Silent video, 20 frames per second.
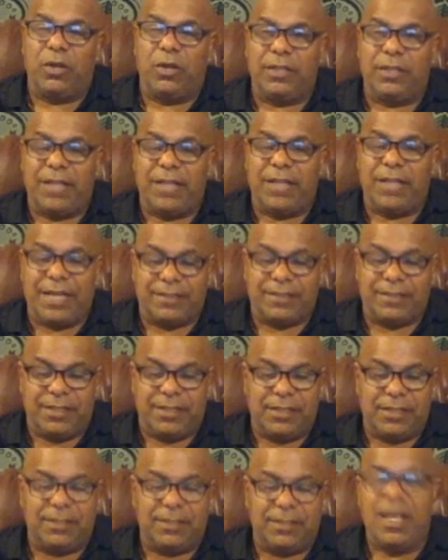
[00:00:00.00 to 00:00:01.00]
last
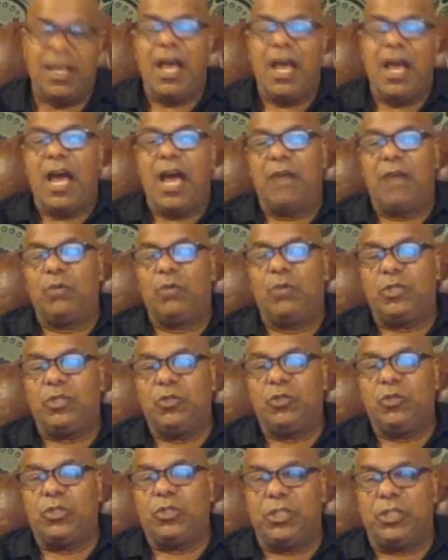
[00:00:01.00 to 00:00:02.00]
days, and what you
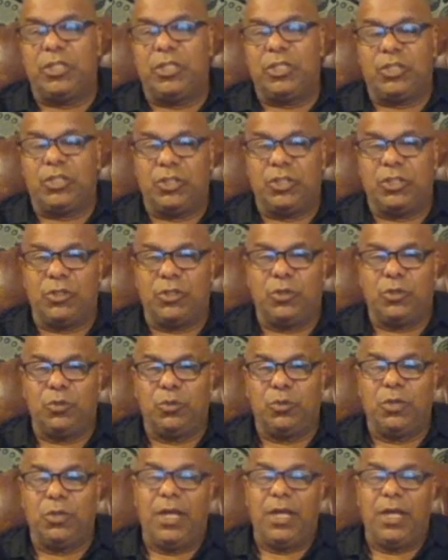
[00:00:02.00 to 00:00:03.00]
should and shouldn't do.
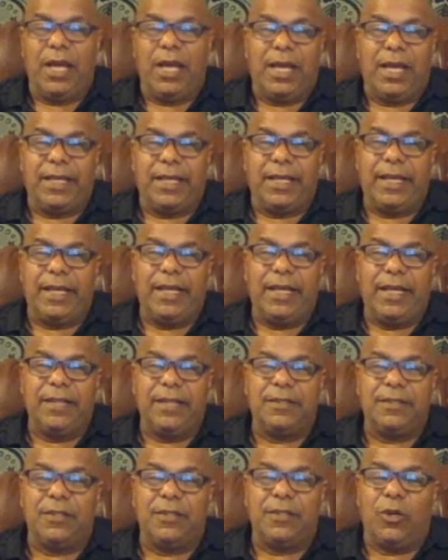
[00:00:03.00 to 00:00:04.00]

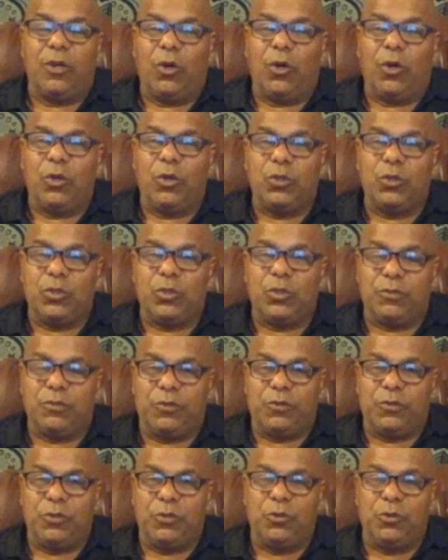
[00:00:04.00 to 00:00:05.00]
Again, all those of
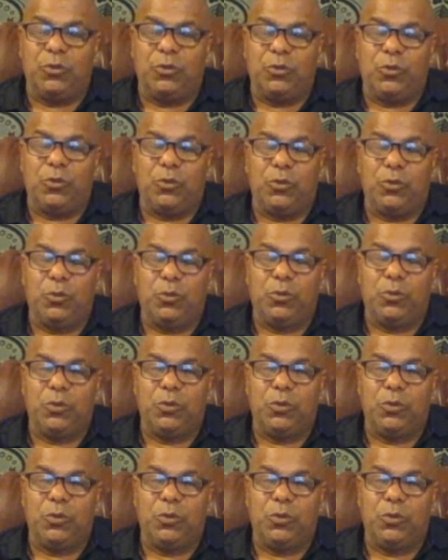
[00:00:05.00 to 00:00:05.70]
you who